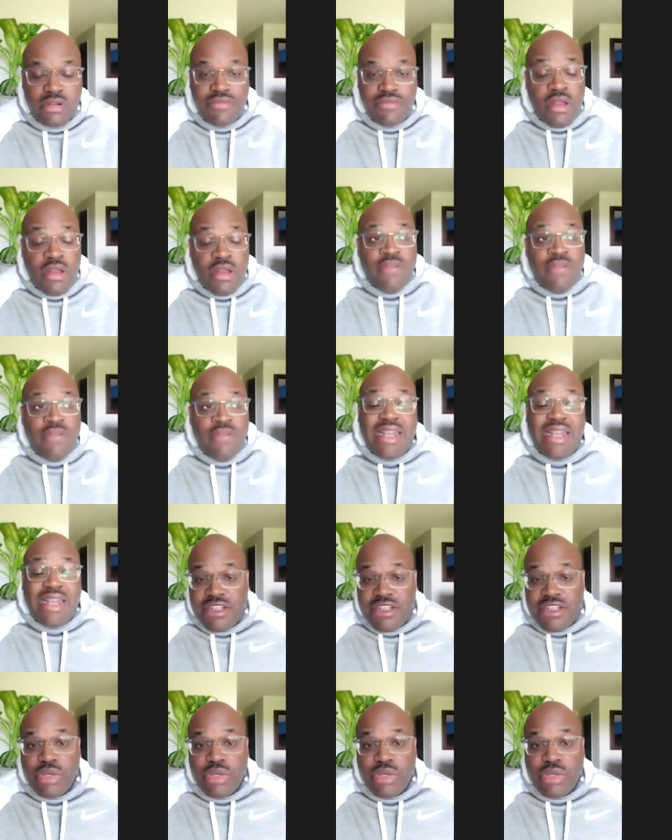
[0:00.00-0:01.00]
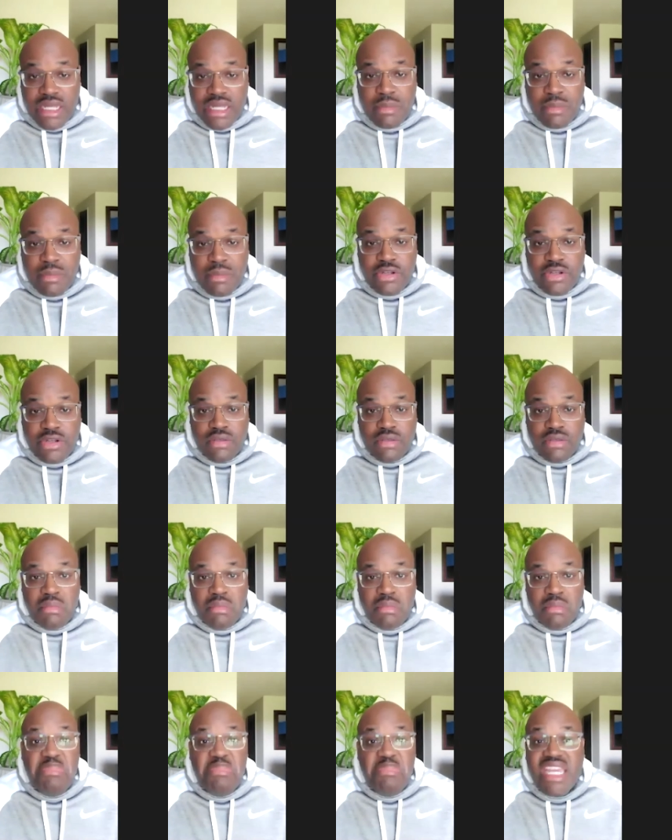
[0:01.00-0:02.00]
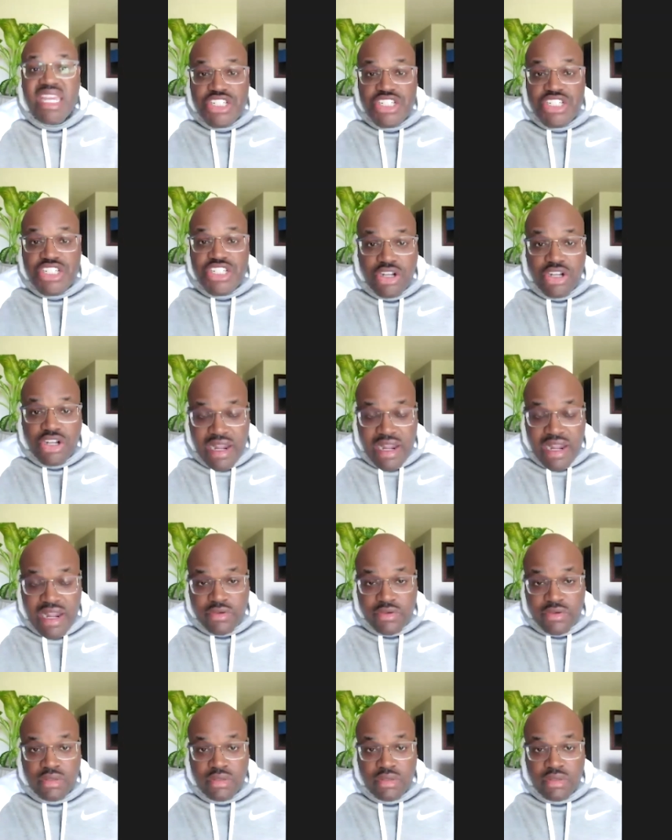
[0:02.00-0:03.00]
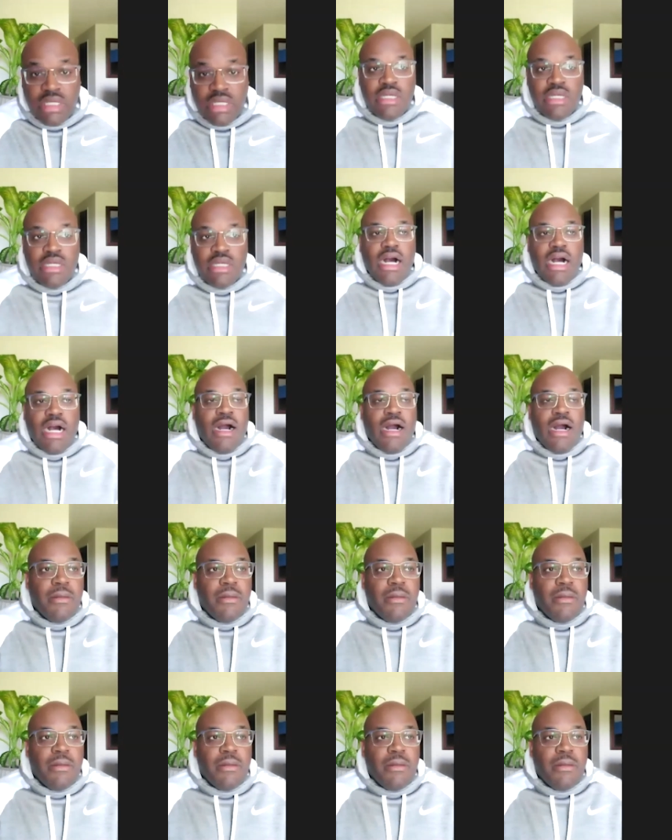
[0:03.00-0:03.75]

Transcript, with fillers: Financial income year. Biggest year ever. Um,